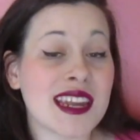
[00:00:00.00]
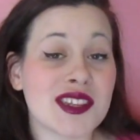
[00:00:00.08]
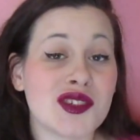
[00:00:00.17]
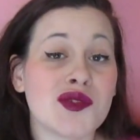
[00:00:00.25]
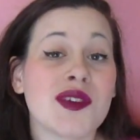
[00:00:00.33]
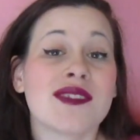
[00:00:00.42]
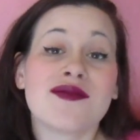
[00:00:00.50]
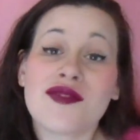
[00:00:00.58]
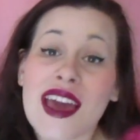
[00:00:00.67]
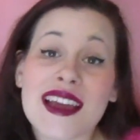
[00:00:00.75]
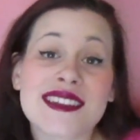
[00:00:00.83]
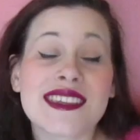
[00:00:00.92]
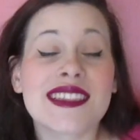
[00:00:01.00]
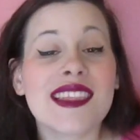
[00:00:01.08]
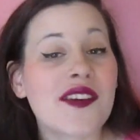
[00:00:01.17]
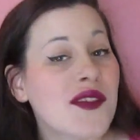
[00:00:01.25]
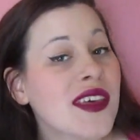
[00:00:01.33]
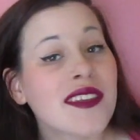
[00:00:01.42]
I do in fact
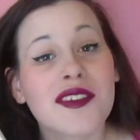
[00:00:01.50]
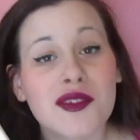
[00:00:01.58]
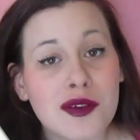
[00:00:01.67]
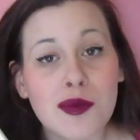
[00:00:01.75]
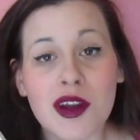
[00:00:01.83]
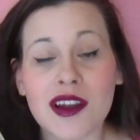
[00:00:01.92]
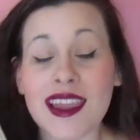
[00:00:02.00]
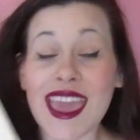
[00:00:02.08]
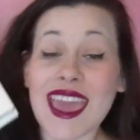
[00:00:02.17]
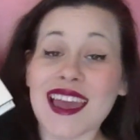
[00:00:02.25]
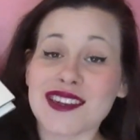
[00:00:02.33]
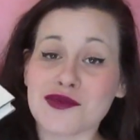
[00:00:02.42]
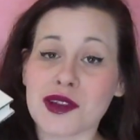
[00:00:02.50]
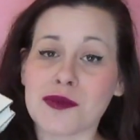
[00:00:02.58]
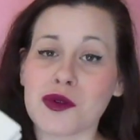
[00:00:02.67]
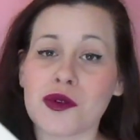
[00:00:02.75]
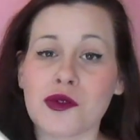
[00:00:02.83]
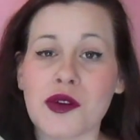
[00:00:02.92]
love Eleanor Park and Rainbow